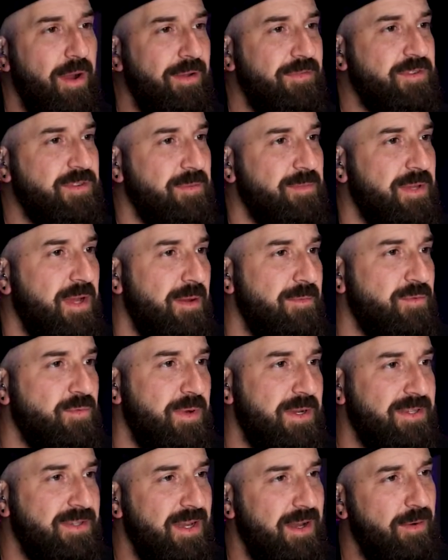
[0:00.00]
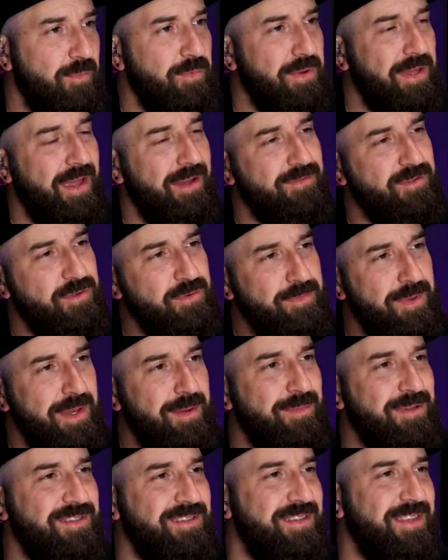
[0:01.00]
wife sometimes wakes up. We have two
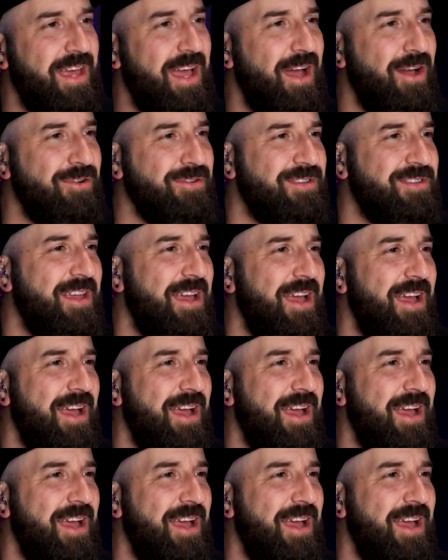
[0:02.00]
babies in the house.